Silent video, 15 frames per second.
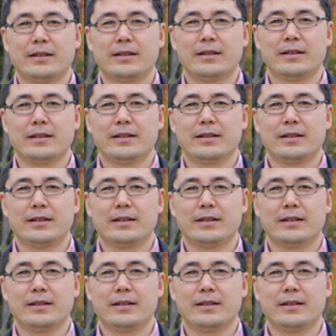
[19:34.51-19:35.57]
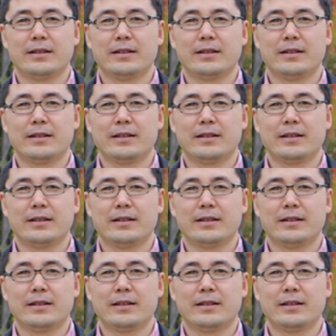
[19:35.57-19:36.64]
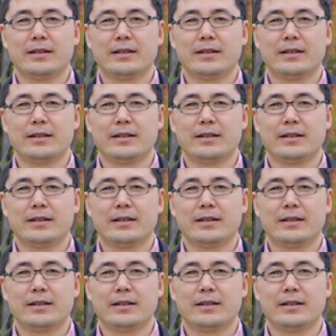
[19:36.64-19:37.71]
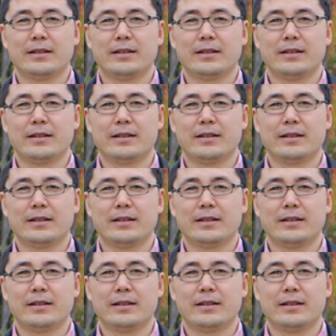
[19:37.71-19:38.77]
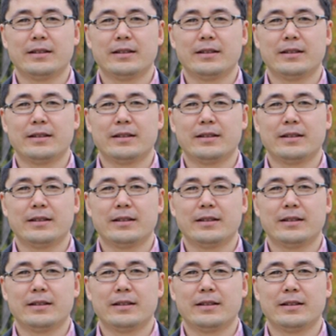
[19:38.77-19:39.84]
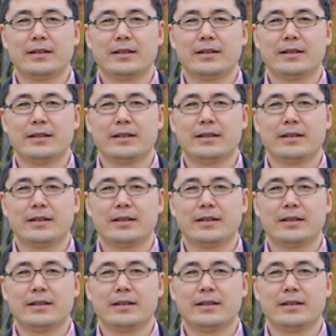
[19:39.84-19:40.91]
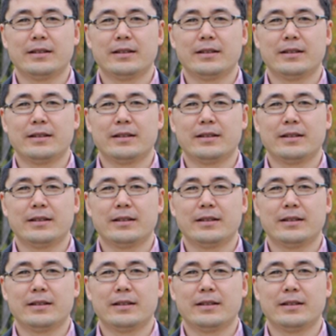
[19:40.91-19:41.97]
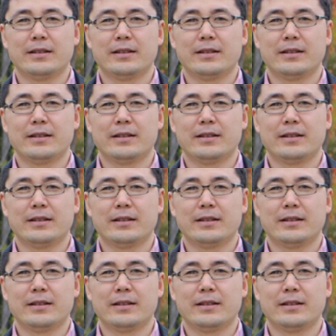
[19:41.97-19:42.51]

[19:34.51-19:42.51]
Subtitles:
[no speech]